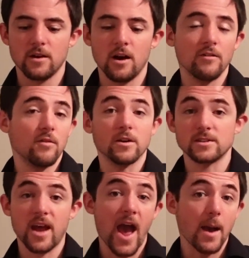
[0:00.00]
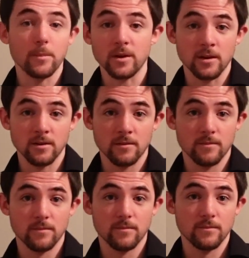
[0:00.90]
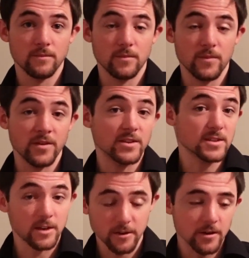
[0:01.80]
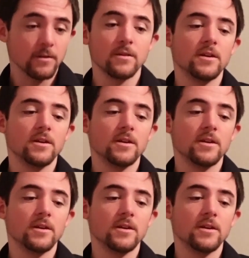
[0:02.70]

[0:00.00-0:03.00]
of what's happening in the scenario.